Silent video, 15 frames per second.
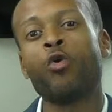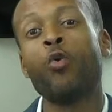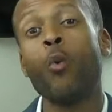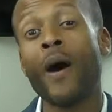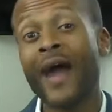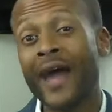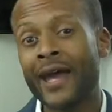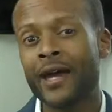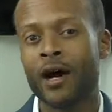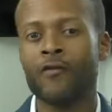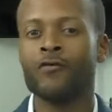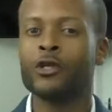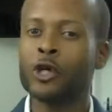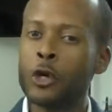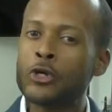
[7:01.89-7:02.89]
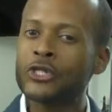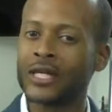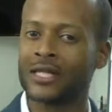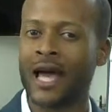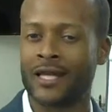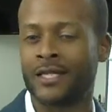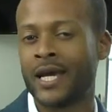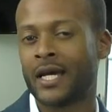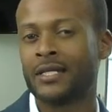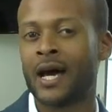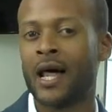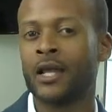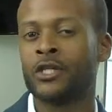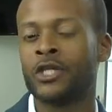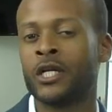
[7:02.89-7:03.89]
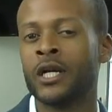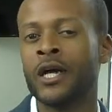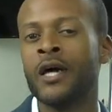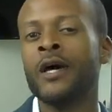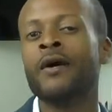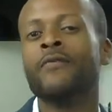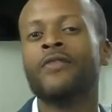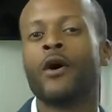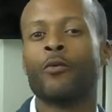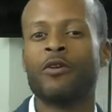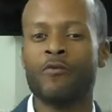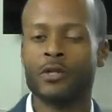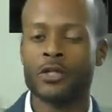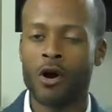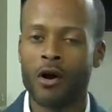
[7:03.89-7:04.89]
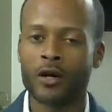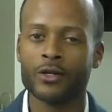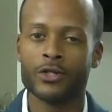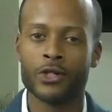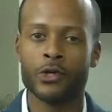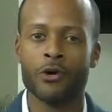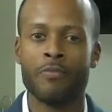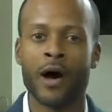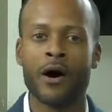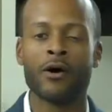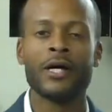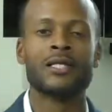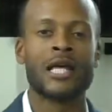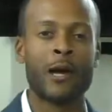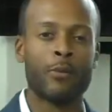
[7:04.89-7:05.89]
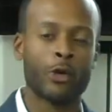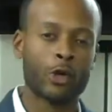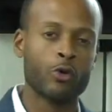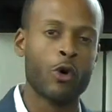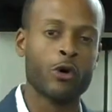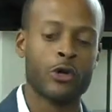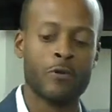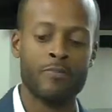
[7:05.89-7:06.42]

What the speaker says: way of using that technology that we've been talking to you about is able to grow your